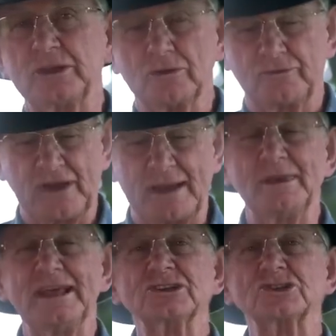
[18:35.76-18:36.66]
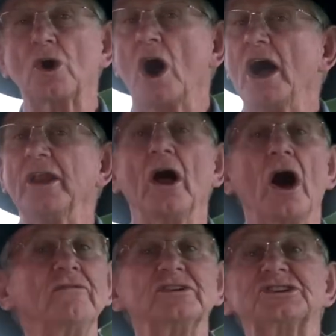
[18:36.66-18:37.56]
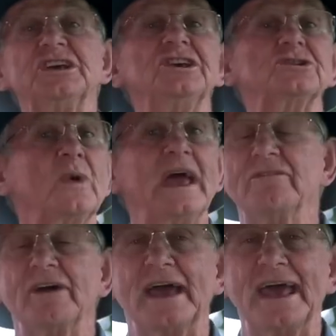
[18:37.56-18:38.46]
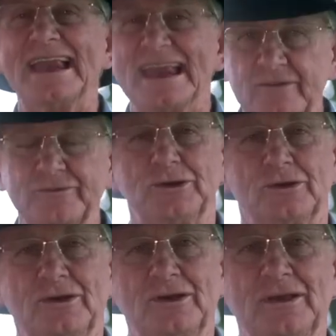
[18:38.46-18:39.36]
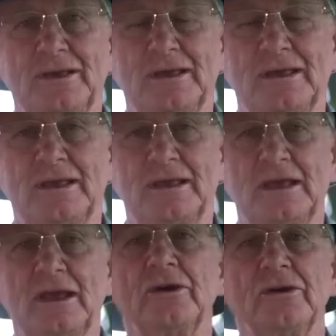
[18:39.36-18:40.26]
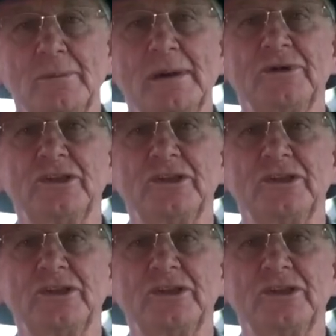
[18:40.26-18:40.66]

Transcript: and your family has gone overseas, wherever, and left you, remember